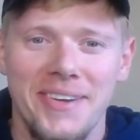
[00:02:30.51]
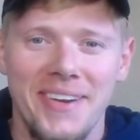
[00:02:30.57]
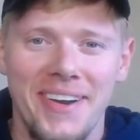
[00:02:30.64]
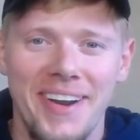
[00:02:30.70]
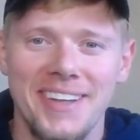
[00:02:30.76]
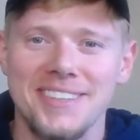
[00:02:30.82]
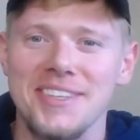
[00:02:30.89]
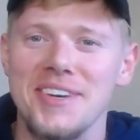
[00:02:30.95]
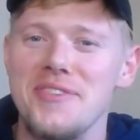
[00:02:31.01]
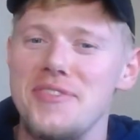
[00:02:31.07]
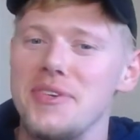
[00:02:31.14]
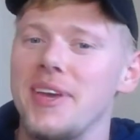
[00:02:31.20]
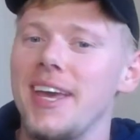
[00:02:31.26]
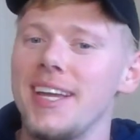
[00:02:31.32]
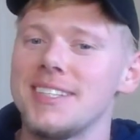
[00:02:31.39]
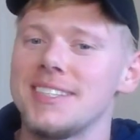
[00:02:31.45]
All right, so if you
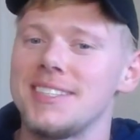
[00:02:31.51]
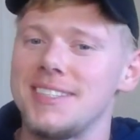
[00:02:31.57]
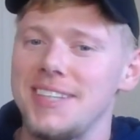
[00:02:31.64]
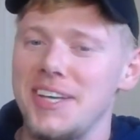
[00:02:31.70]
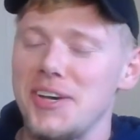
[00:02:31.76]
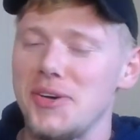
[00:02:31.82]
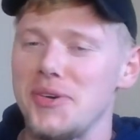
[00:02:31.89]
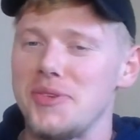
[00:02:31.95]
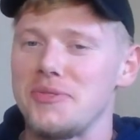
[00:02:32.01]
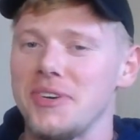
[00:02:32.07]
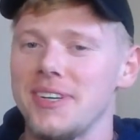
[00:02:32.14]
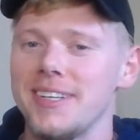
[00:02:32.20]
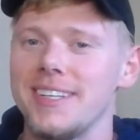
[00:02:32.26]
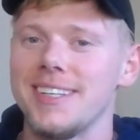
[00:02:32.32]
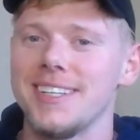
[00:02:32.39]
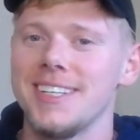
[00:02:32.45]
get still and
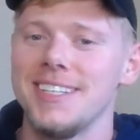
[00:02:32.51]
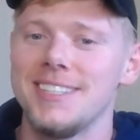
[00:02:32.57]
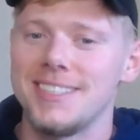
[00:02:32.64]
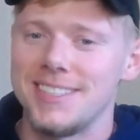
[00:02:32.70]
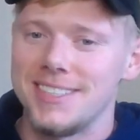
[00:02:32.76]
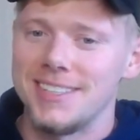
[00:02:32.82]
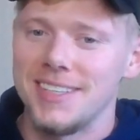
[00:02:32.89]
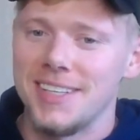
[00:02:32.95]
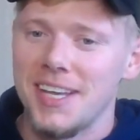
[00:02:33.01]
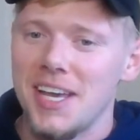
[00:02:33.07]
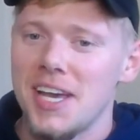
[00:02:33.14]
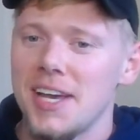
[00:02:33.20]
really listen,